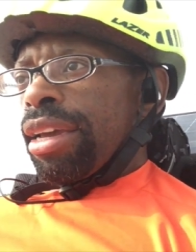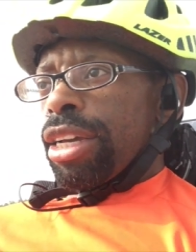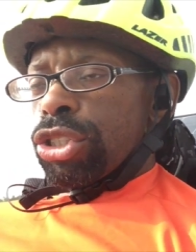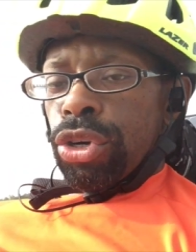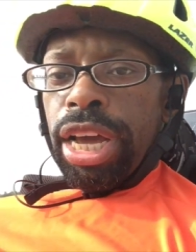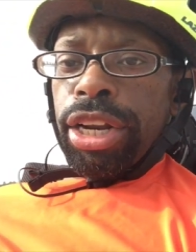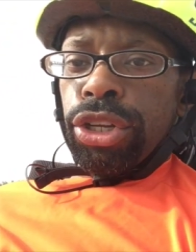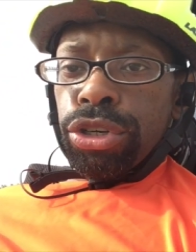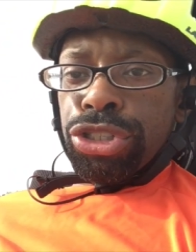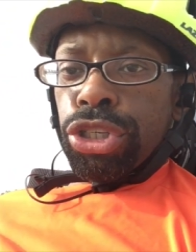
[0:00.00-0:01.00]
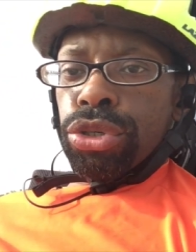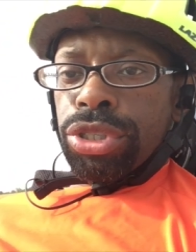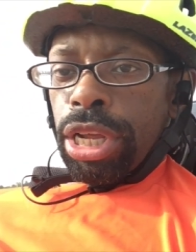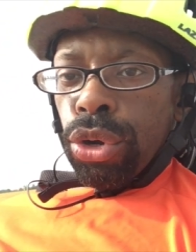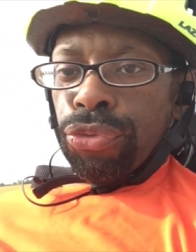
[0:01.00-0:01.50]
because they're not in your
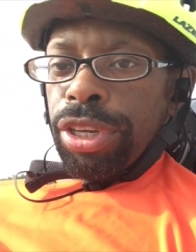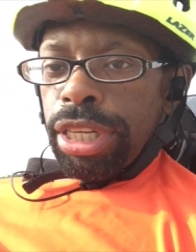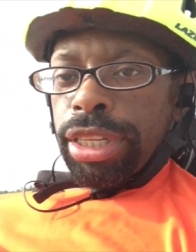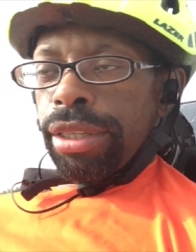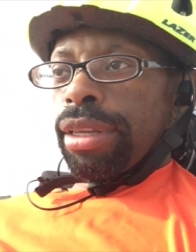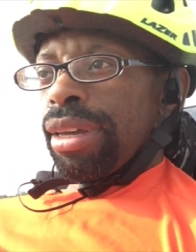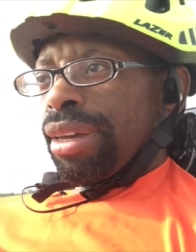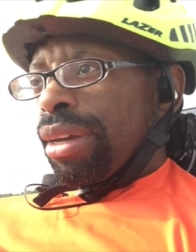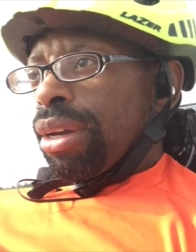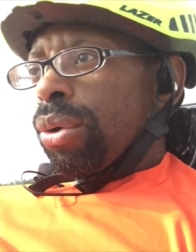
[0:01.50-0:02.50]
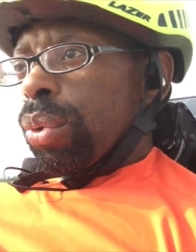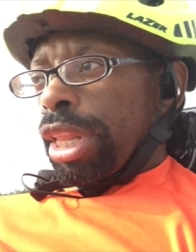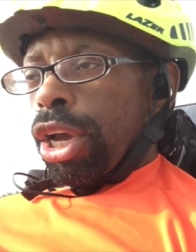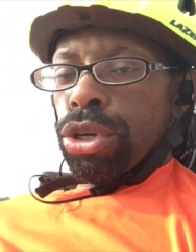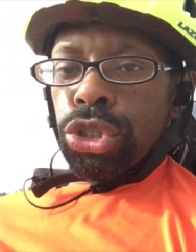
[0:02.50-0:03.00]
shoes. They don't feel it.
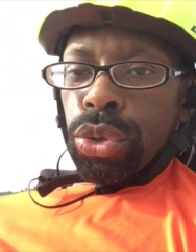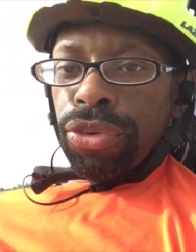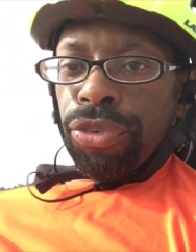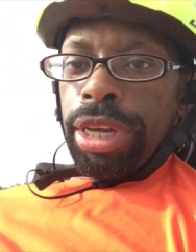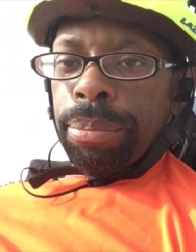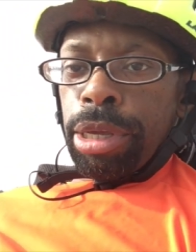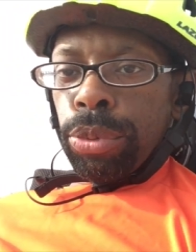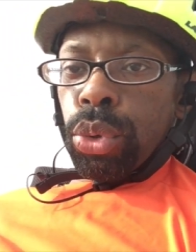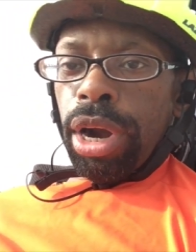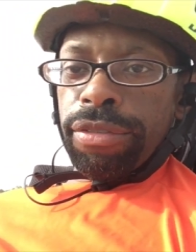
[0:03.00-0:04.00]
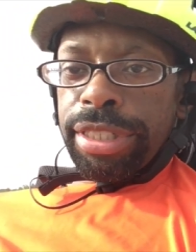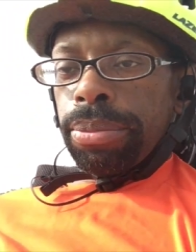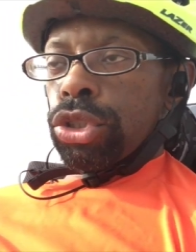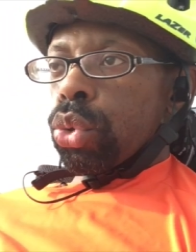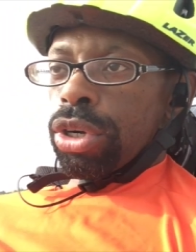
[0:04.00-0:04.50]
When they go to an event, people
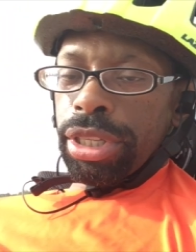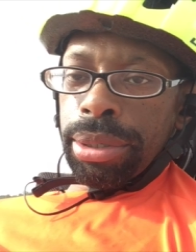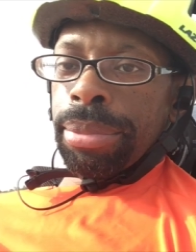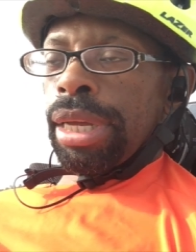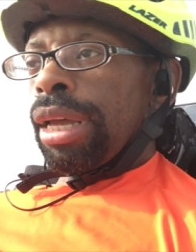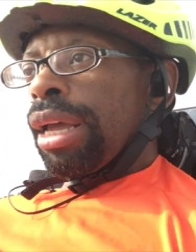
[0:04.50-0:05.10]
gravitate toward them.